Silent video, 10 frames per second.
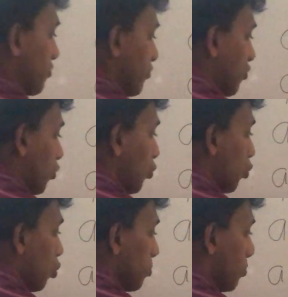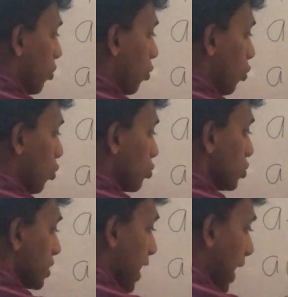4 more
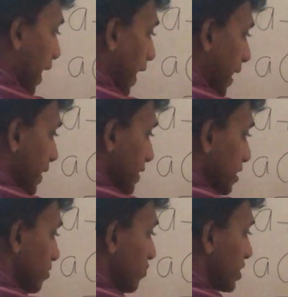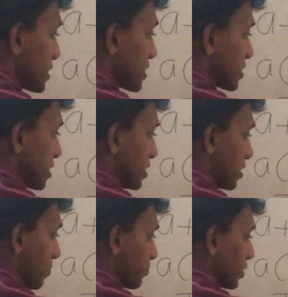than the first
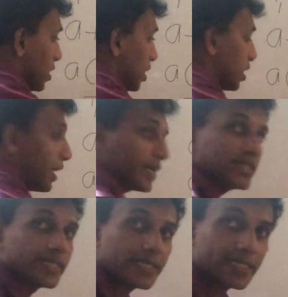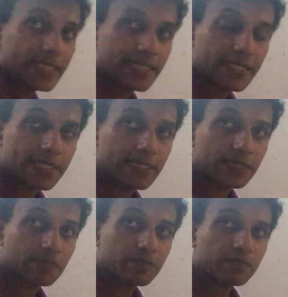term, like this.
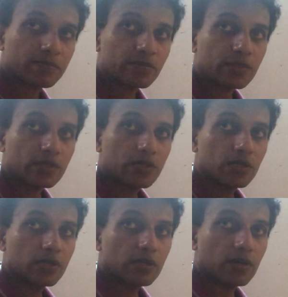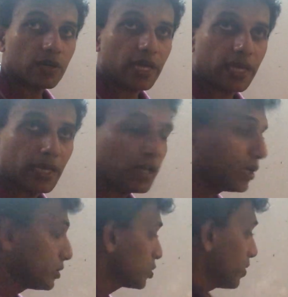Okay,
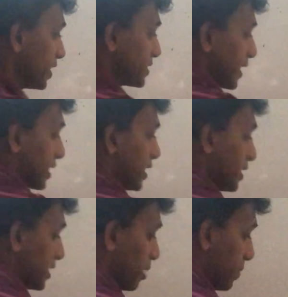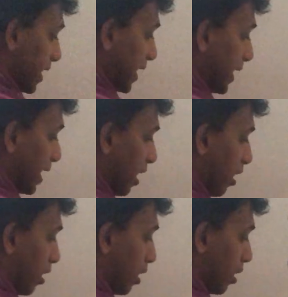so what is second term?
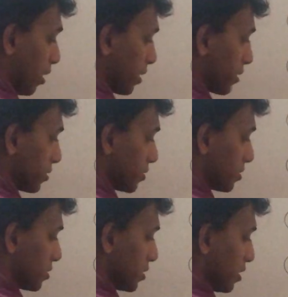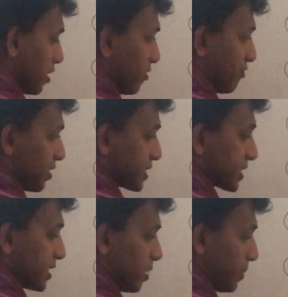AR,
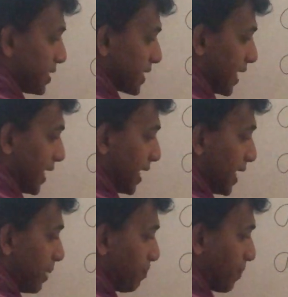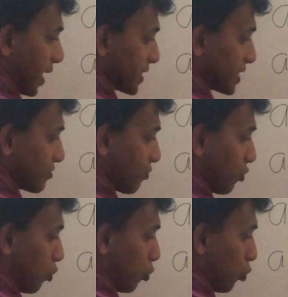first term is A plus
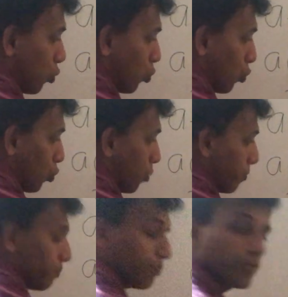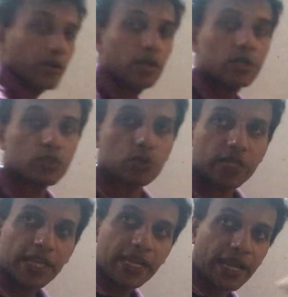4. So
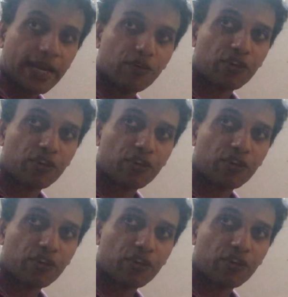take and